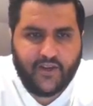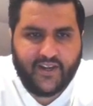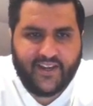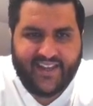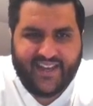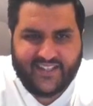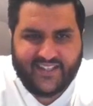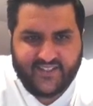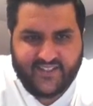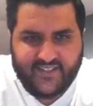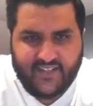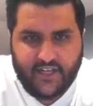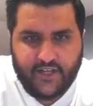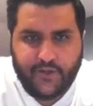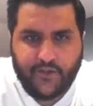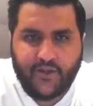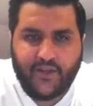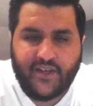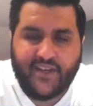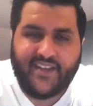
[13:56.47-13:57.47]
in
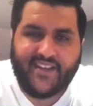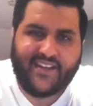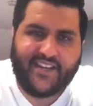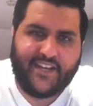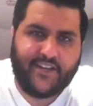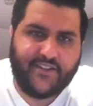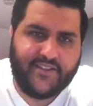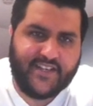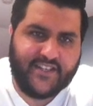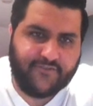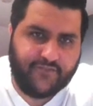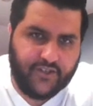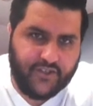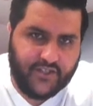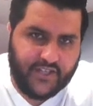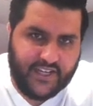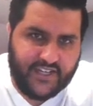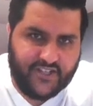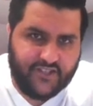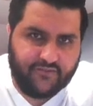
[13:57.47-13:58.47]
Cancelo. Now there's a
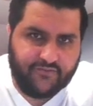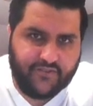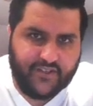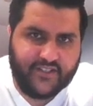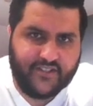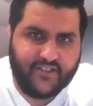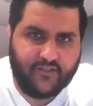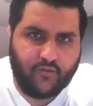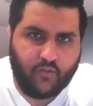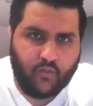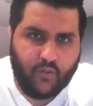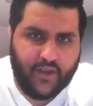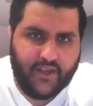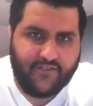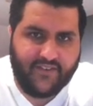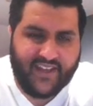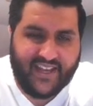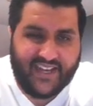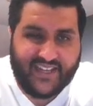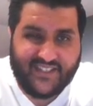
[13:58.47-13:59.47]
rotation risk
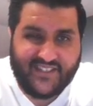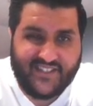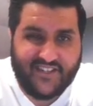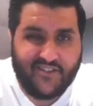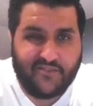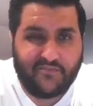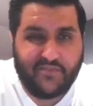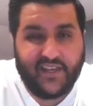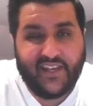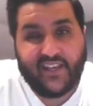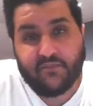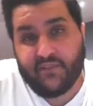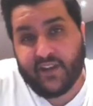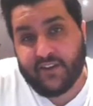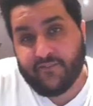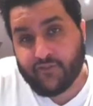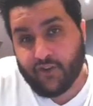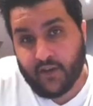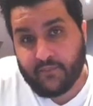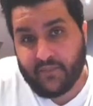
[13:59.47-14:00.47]
with Cancelo, but he can play
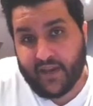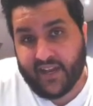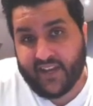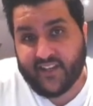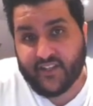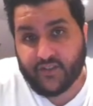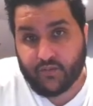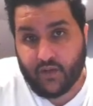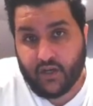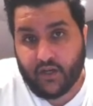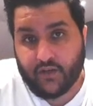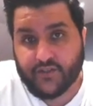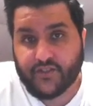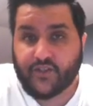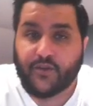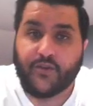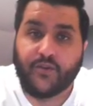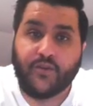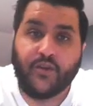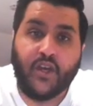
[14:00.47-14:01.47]
right back as well.
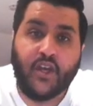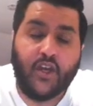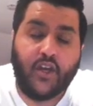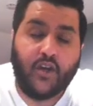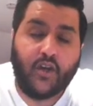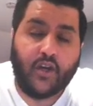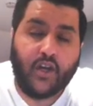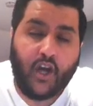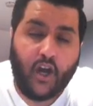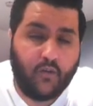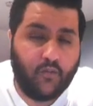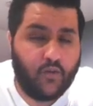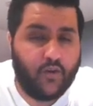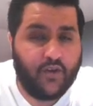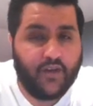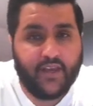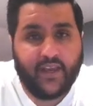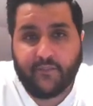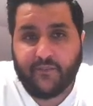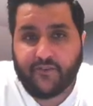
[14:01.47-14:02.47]
So Kyle
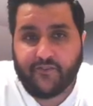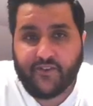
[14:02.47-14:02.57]
Walker can be